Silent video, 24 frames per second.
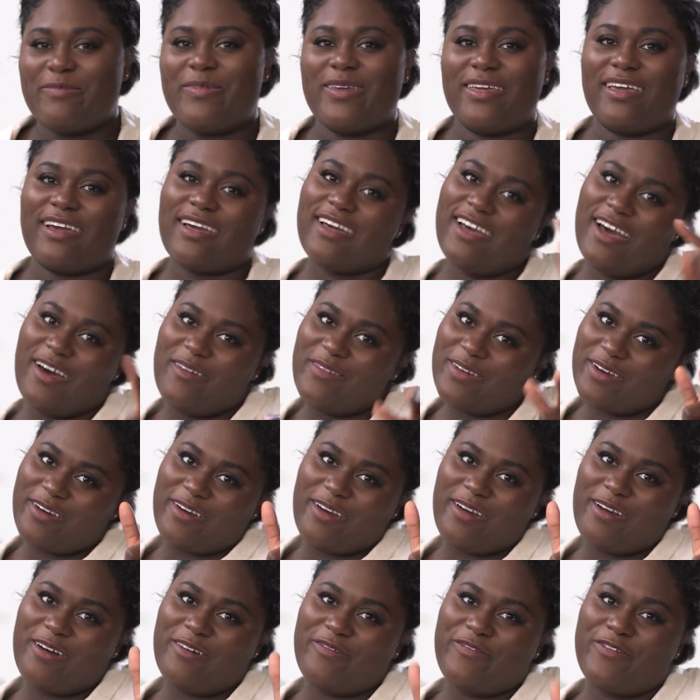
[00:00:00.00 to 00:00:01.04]
to be a cover
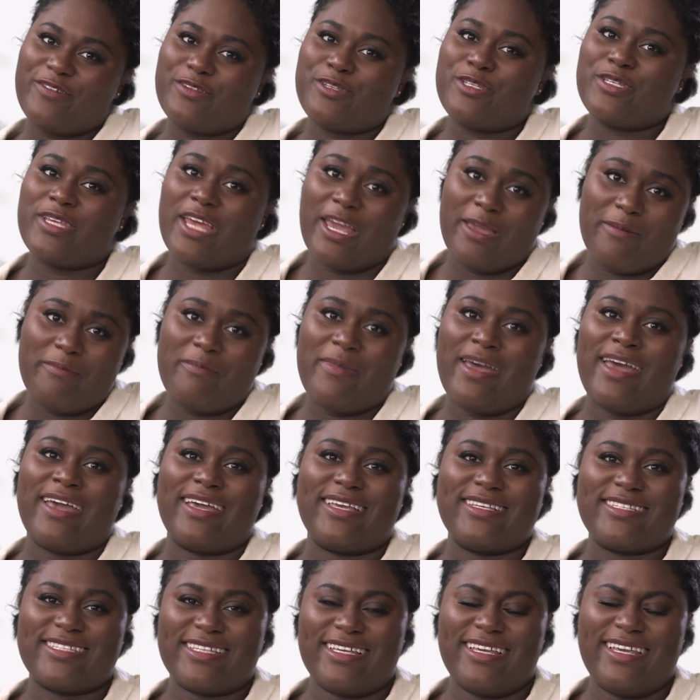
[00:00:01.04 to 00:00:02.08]
girl for Shape
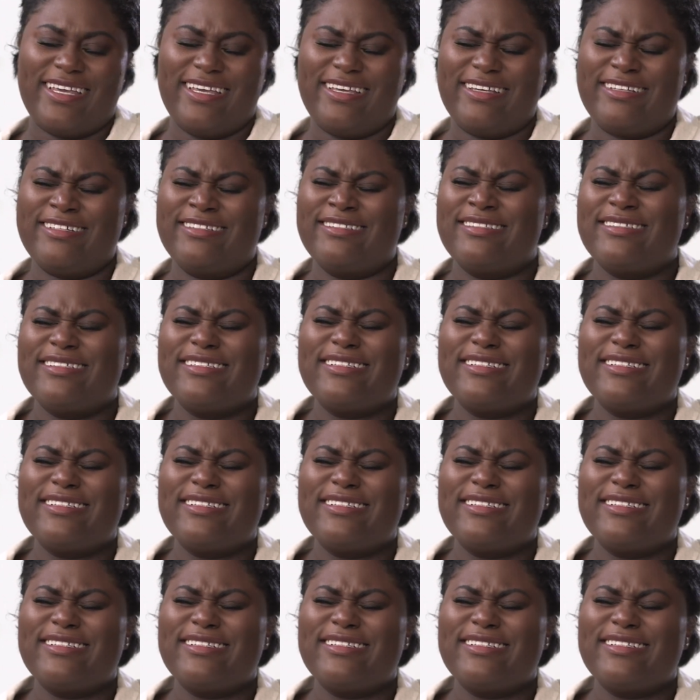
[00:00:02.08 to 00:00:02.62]
Magazine.